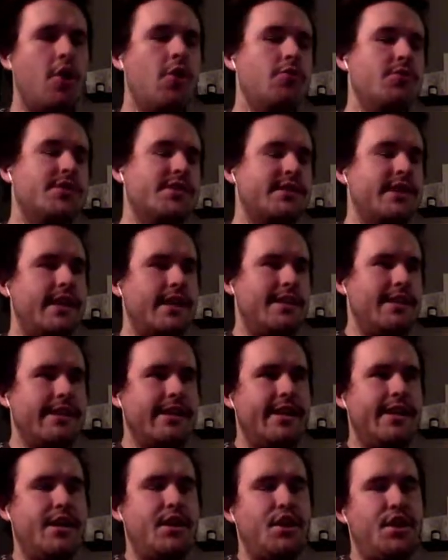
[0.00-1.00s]
oh, just like
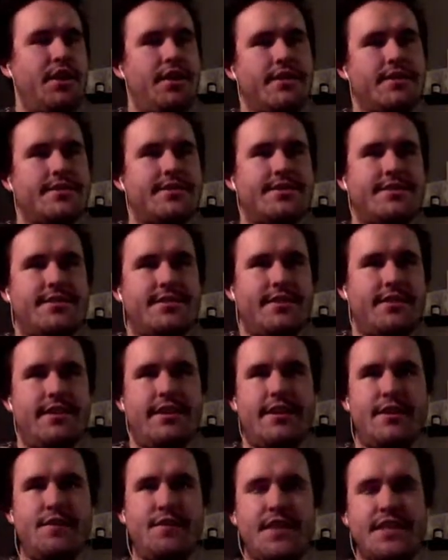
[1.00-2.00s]
lead this
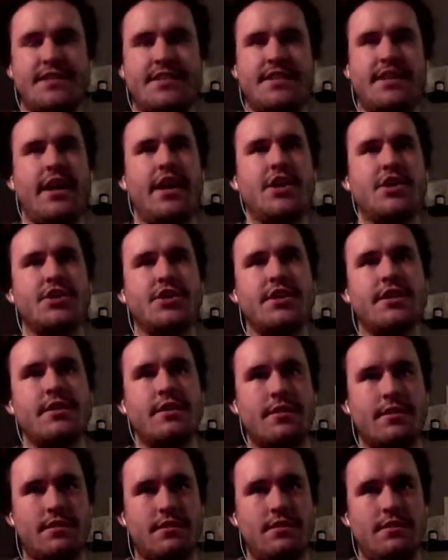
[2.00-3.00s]

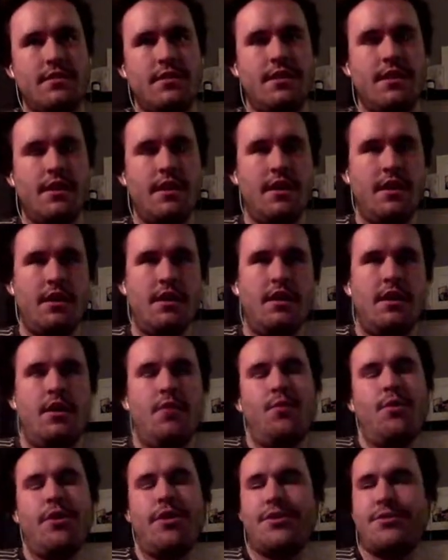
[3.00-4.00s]
investigation, where